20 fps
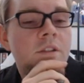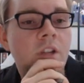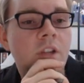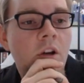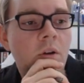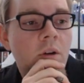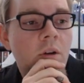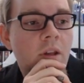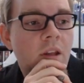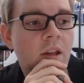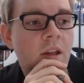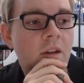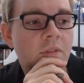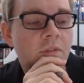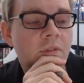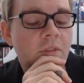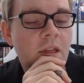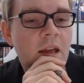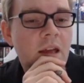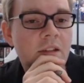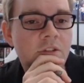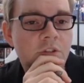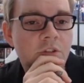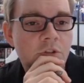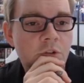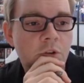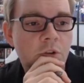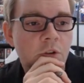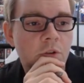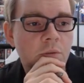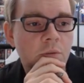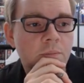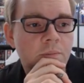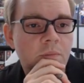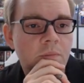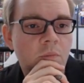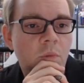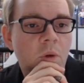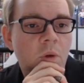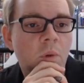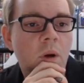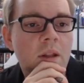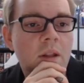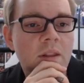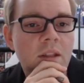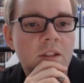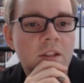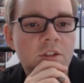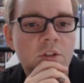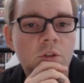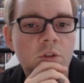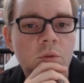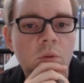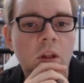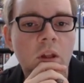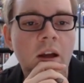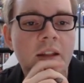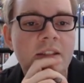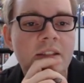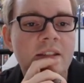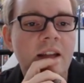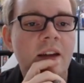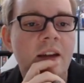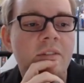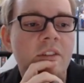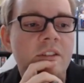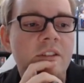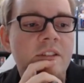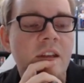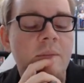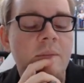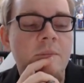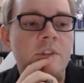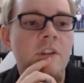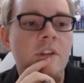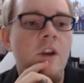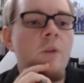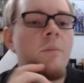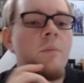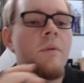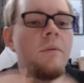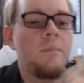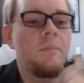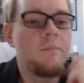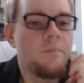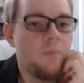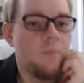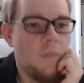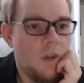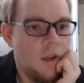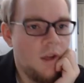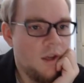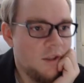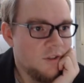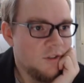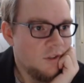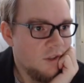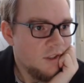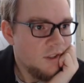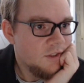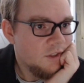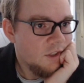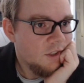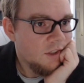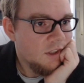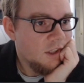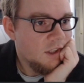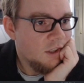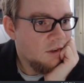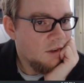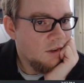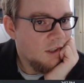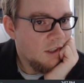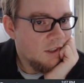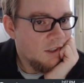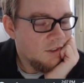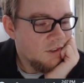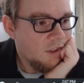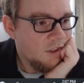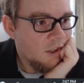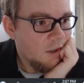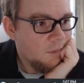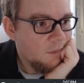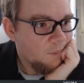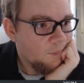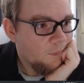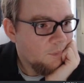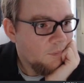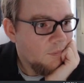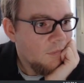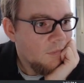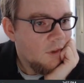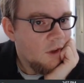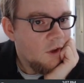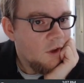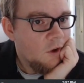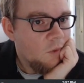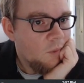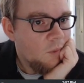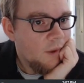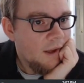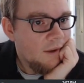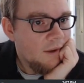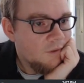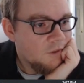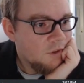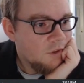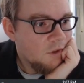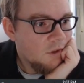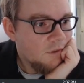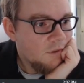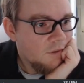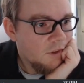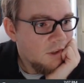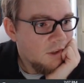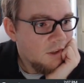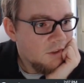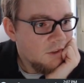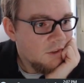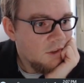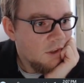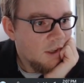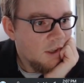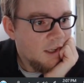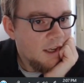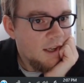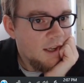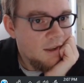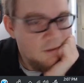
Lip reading: So if that's true, we want these two lines to have the same slope. So let's look at the ingredients here. We have two different things to look